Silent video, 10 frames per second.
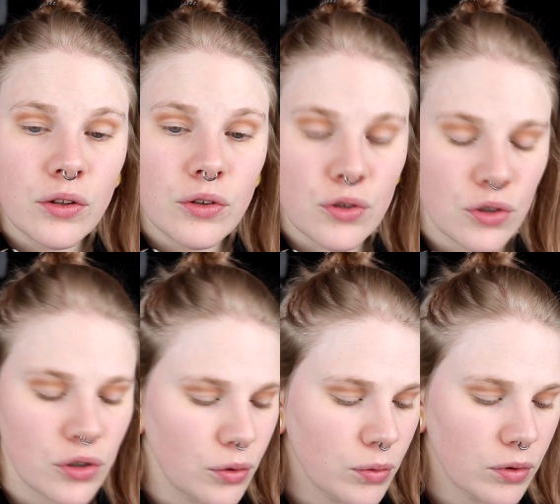you should
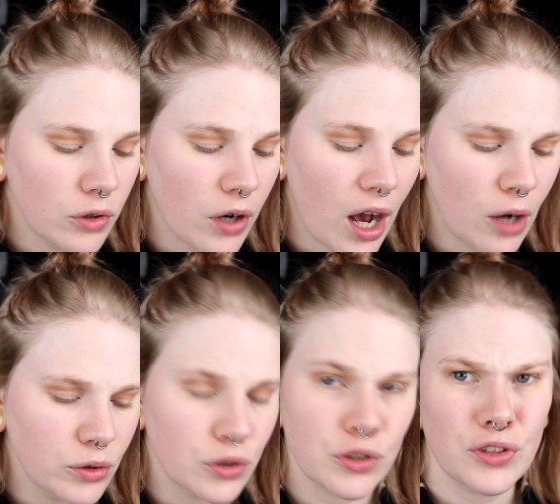do or how
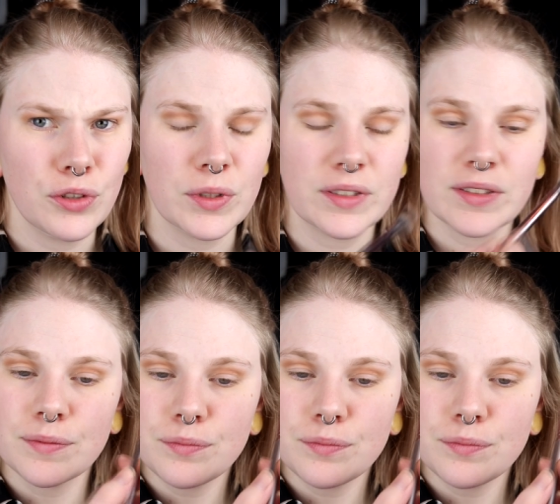you should do it.